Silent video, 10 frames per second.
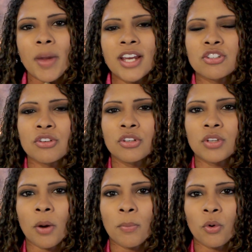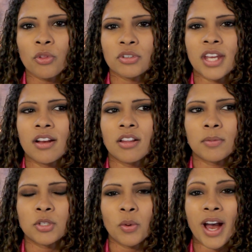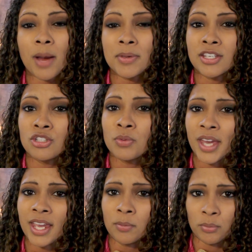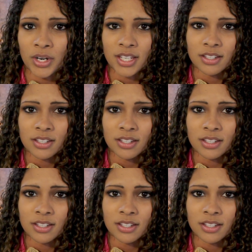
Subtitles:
make sure you don't pull their tail up too high because you can break